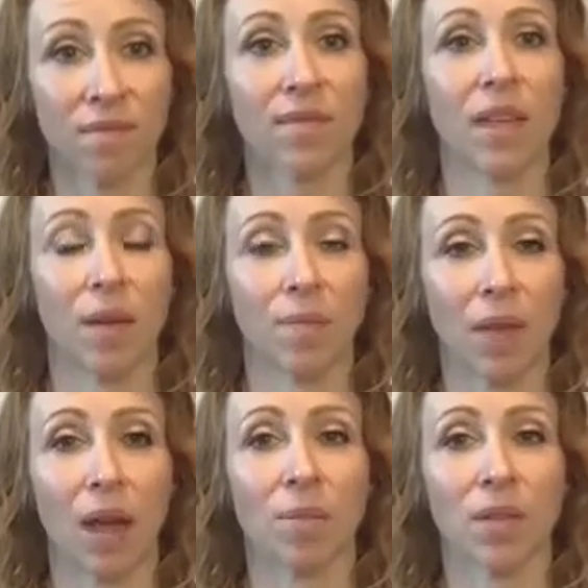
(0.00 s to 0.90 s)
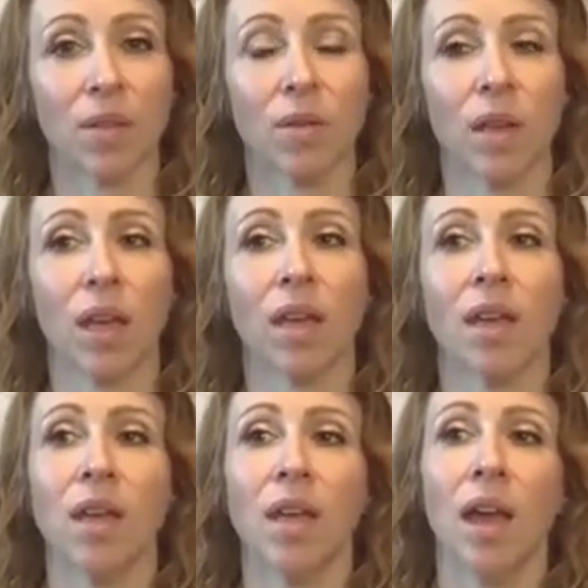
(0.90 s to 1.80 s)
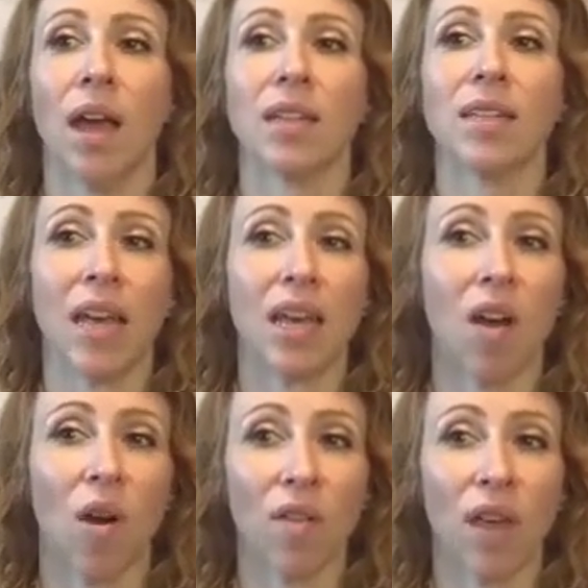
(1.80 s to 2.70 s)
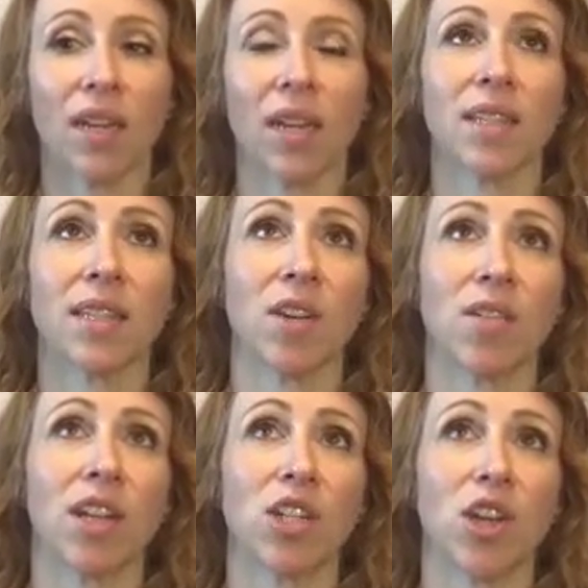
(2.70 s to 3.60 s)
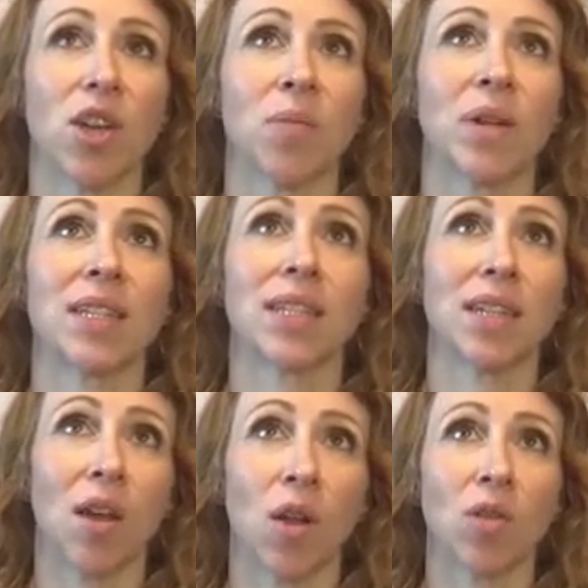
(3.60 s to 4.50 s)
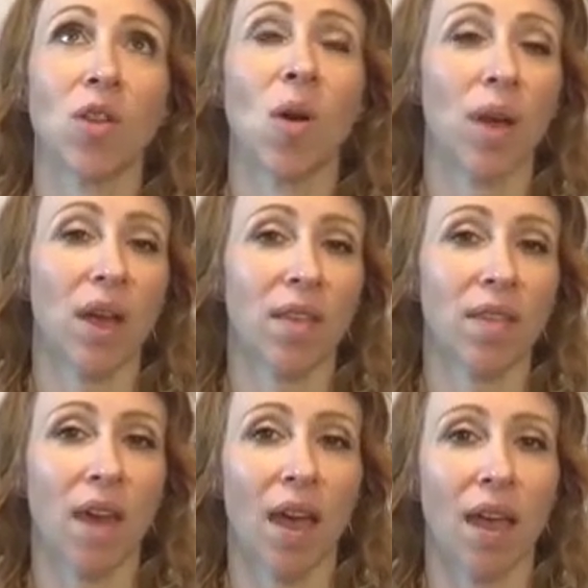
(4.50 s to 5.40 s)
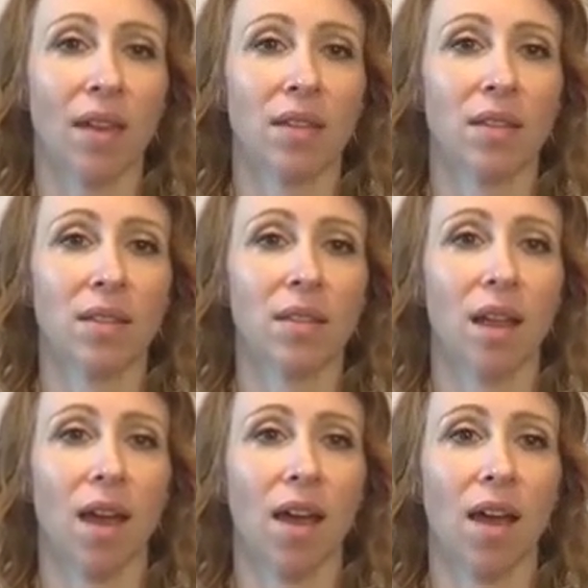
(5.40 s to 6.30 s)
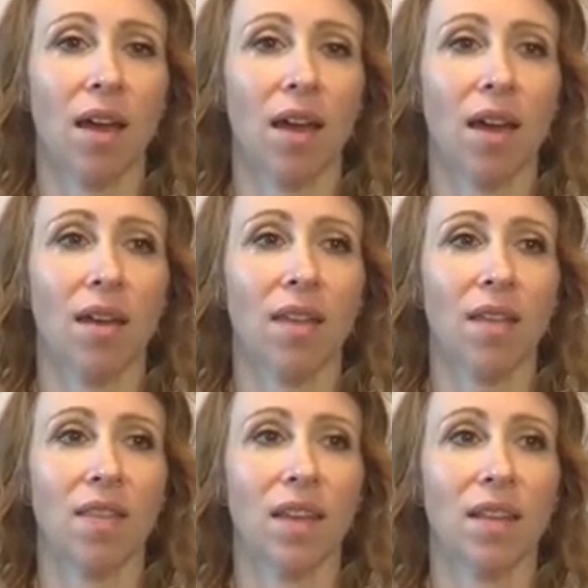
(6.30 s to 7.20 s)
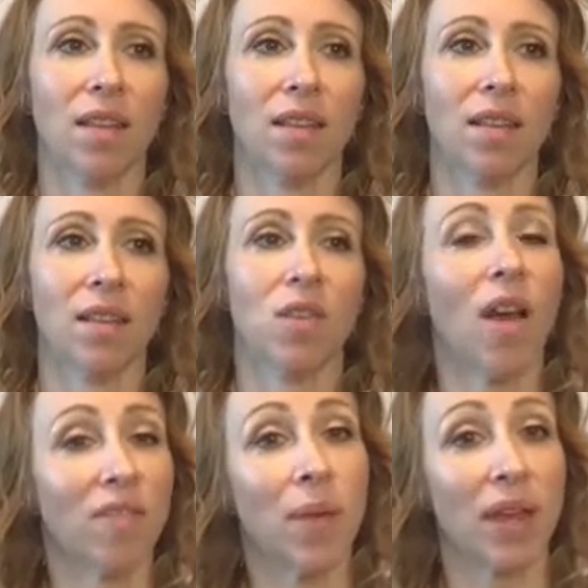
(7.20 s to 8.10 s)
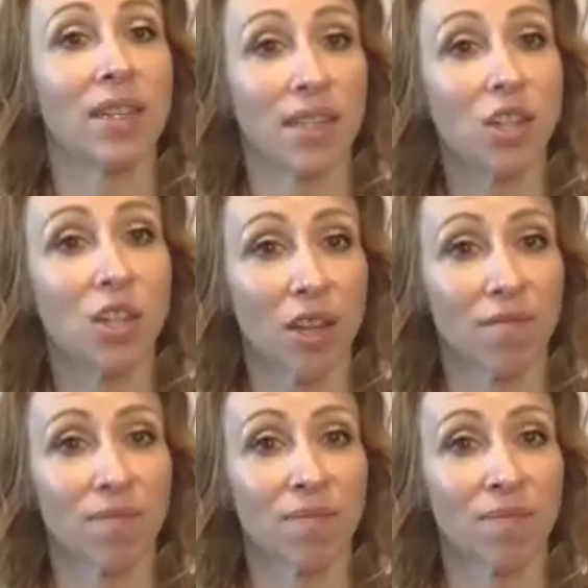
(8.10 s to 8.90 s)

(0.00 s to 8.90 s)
Yeah, absolutely. And taking all that into consideration, but still knowing that that you have to make a decision.